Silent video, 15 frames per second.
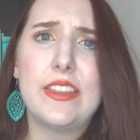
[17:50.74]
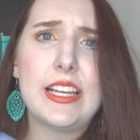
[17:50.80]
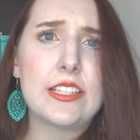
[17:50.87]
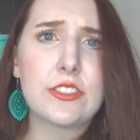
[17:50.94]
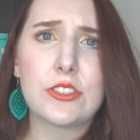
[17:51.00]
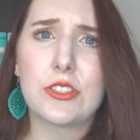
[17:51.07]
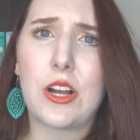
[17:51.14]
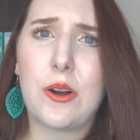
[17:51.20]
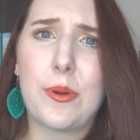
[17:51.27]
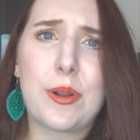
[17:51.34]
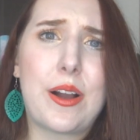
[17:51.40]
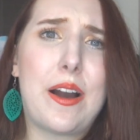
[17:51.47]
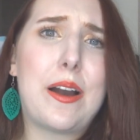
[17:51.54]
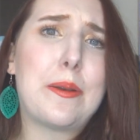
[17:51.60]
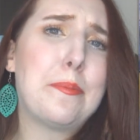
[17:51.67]
Things are
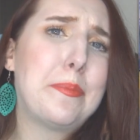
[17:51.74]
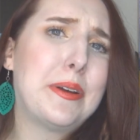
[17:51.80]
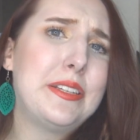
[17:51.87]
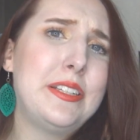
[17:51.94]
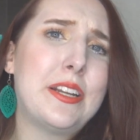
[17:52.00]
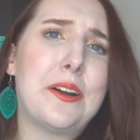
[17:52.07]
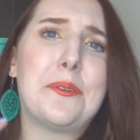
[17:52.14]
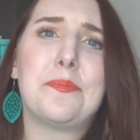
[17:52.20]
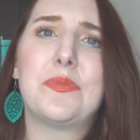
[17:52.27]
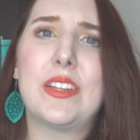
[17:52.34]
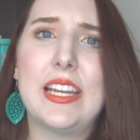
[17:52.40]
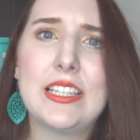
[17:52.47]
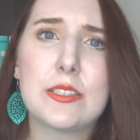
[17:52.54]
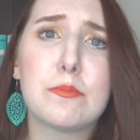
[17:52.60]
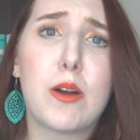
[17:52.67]
going on but you know,
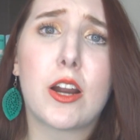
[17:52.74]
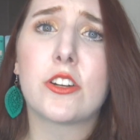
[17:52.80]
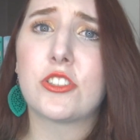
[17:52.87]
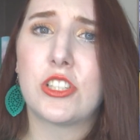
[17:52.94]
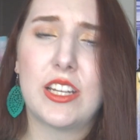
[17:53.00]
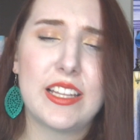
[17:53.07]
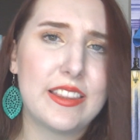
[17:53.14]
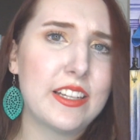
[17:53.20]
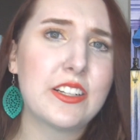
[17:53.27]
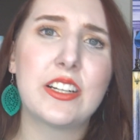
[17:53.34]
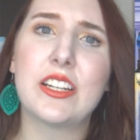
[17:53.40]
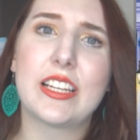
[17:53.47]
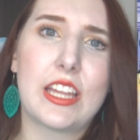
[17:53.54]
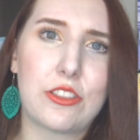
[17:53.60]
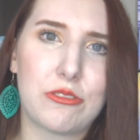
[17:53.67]
it's March, they're
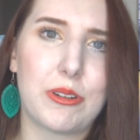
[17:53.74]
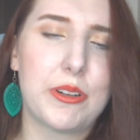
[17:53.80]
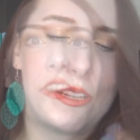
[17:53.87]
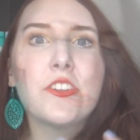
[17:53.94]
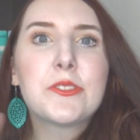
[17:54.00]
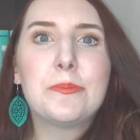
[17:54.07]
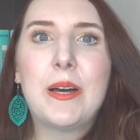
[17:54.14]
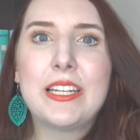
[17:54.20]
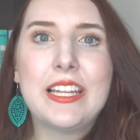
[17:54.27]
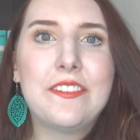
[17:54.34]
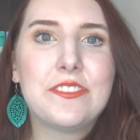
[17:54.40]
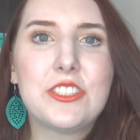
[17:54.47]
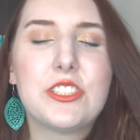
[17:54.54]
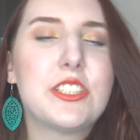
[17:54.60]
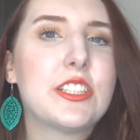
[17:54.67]
gonna get through. And there's plenty
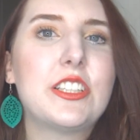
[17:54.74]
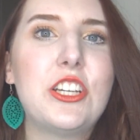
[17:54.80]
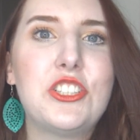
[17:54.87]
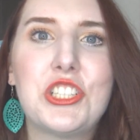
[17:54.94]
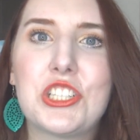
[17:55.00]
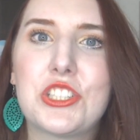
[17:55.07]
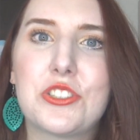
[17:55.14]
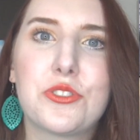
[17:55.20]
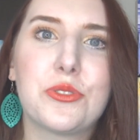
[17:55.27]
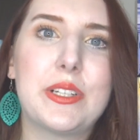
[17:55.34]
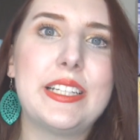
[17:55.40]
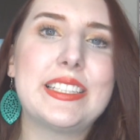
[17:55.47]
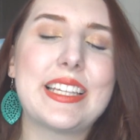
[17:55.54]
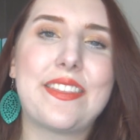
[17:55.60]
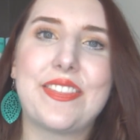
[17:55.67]
of delicious
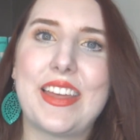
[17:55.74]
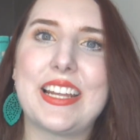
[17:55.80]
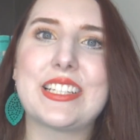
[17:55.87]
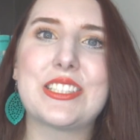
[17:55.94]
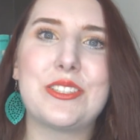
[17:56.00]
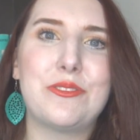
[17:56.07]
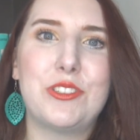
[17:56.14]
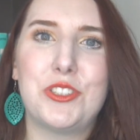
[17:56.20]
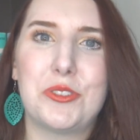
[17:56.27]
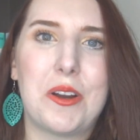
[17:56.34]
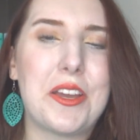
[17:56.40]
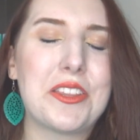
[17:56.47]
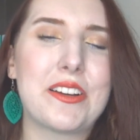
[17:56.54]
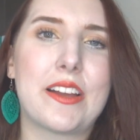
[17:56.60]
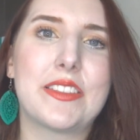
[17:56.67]
treats sights and things to
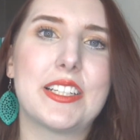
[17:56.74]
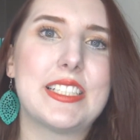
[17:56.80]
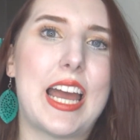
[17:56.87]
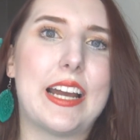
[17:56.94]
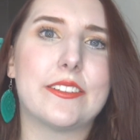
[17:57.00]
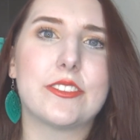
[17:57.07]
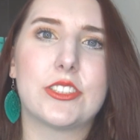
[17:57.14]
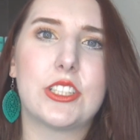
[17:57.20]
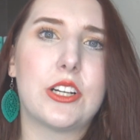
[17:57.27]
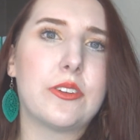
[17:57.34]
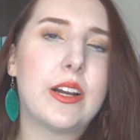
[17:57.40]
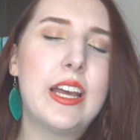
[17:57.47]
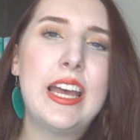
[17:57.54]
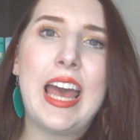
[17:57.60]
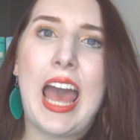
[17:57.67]
enjoy throughout the town,
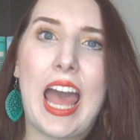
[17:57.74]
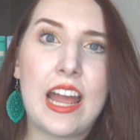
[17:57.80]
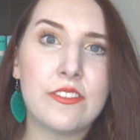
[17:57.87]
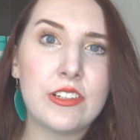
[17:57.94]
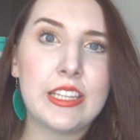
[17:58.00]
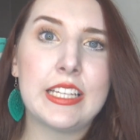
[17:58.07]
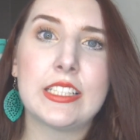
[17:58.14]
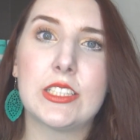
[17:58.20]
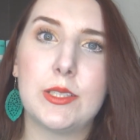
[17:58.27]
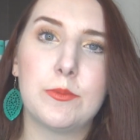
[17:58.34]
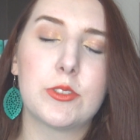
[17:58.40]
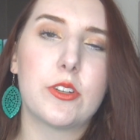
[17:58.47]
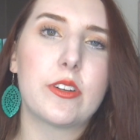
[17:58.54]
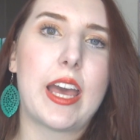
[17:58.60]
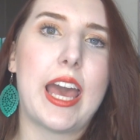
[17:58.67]
so everything
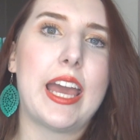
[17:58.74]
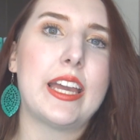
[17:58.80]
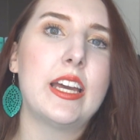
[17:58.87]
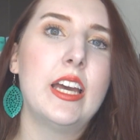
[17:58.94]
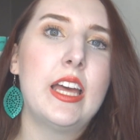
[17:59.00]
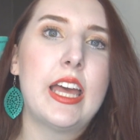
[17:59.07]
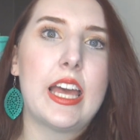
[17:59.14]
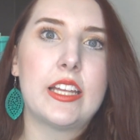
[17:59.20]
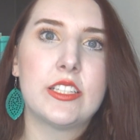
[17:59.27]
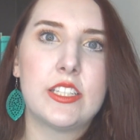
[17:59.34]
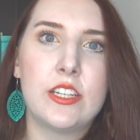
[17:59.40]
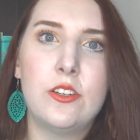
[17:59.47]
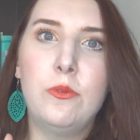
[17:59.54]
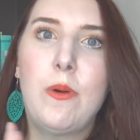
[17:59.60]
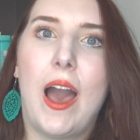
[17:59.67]
seems okay
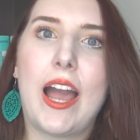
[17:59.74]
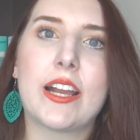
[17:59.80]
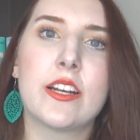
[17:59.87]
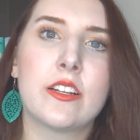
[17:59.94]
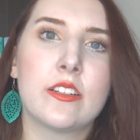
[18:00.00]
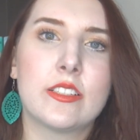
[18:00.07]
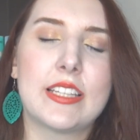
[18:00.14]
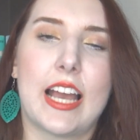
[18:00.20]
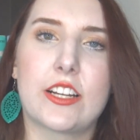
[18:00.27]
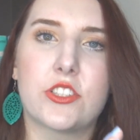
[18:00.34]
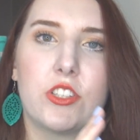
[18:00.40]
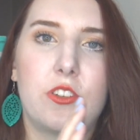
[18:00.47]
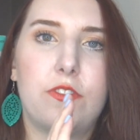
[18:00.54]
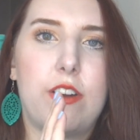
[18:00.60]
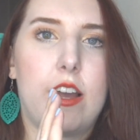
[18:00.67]
until Wagner is
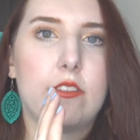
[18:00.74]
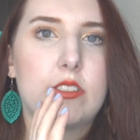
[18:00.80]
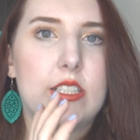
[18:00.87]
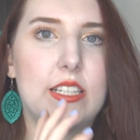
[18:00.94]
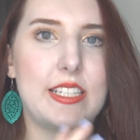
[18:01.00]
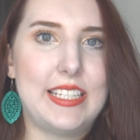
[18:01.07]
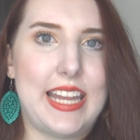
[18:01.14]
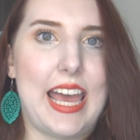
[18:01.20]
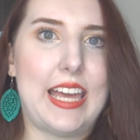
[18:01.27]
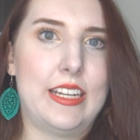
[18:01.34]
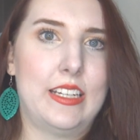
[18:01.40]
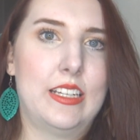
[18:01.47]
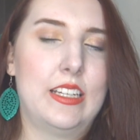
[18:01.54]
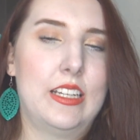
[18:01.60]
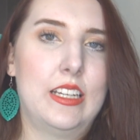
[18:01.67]
actually found
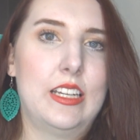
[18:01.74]
dead.